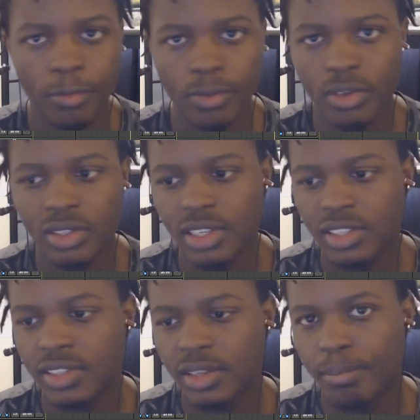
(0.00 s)
since
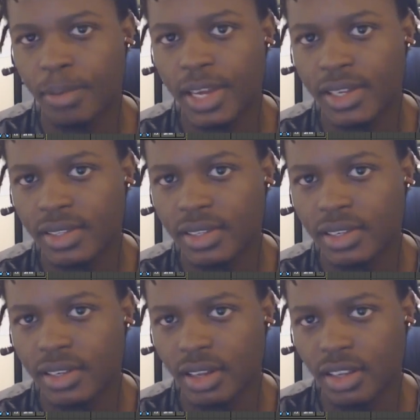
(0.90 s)
the bass,
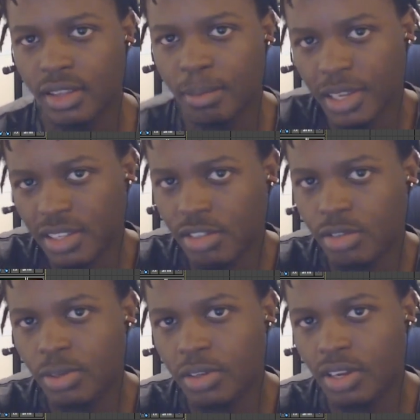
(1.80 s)
like the bass
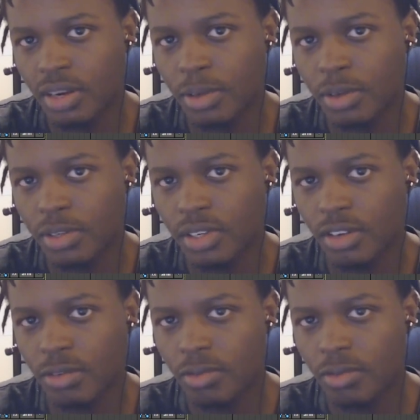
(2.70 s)
instrument you're gonna be using